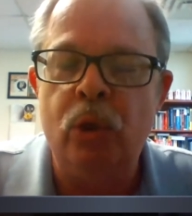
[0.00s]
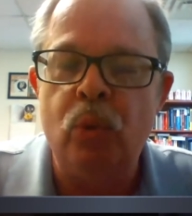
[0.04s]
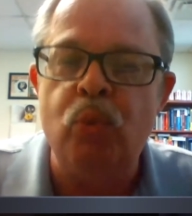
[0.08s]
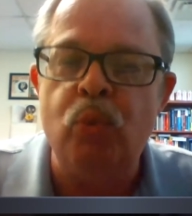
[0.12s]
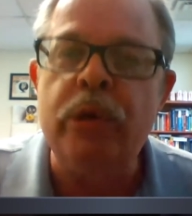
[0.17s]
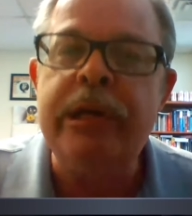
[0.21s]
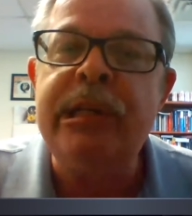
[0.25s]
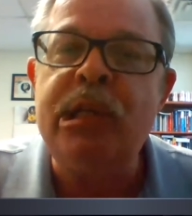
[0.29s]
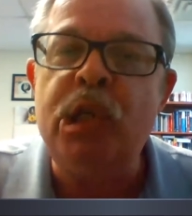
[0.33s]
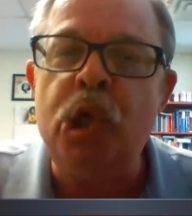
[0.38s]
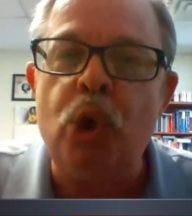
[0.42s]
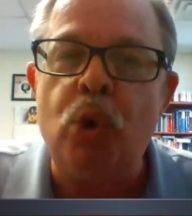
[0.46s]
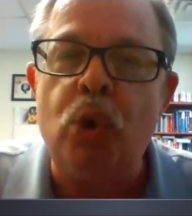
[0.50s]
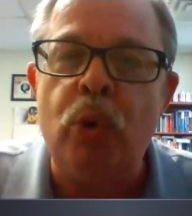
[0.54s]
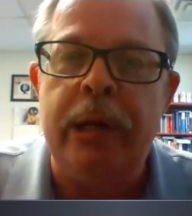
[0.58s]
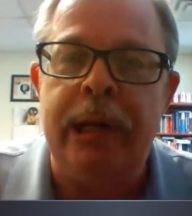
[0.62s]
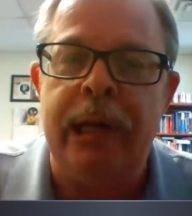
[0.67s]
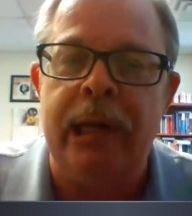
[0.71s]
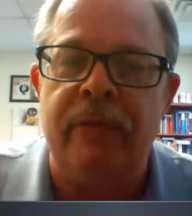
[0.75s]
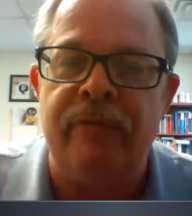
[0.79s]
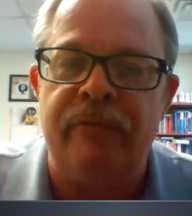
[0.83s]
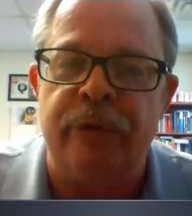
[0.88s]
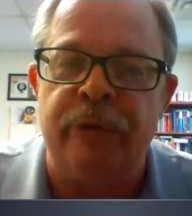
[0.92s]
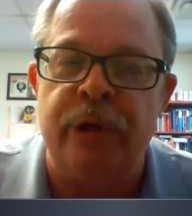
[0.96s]
renewing
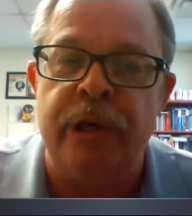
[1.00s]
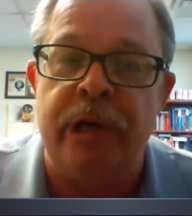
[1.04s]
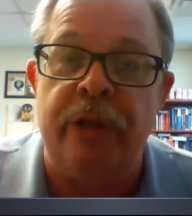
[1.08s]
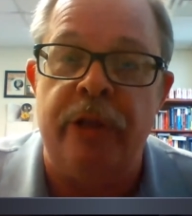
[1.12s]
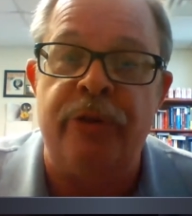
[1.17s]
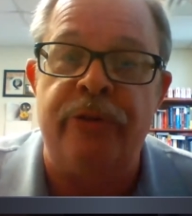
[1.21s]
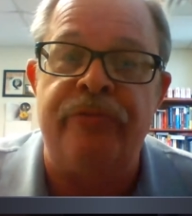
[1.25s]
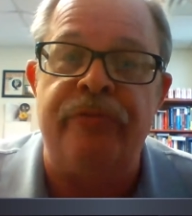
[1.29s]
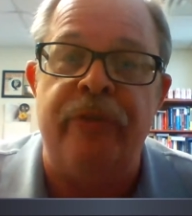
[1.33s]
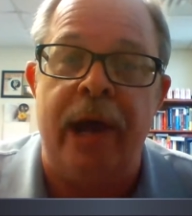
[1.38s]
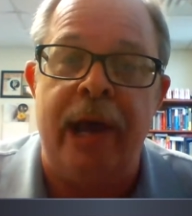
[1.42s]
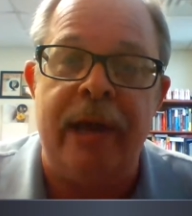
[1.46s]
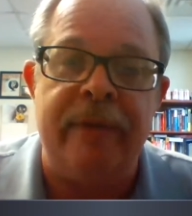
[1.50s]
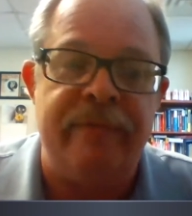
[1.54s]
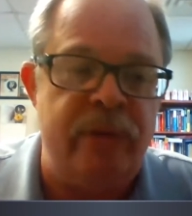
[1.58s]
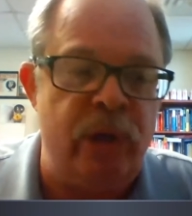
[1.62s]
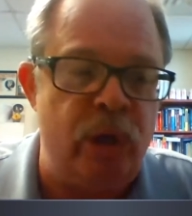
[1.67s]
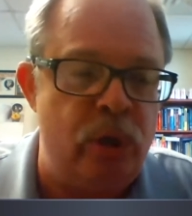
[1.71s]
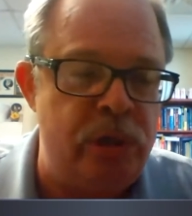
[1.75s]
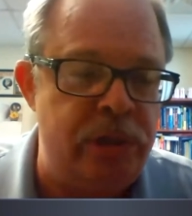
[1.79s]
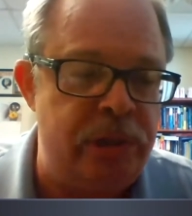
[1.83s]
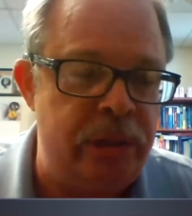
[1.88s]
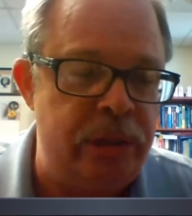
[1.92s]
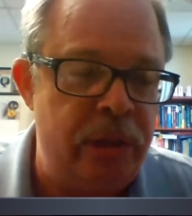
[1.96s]
it for another 5
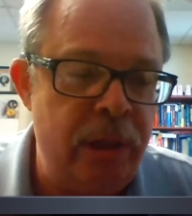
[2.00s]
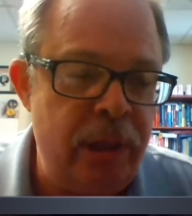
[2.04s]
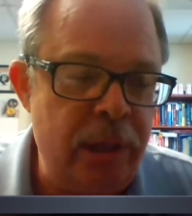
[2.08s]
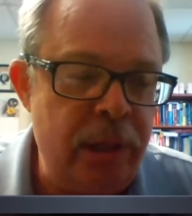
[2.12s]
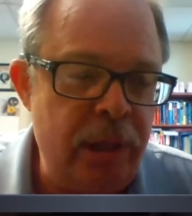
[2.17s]
years.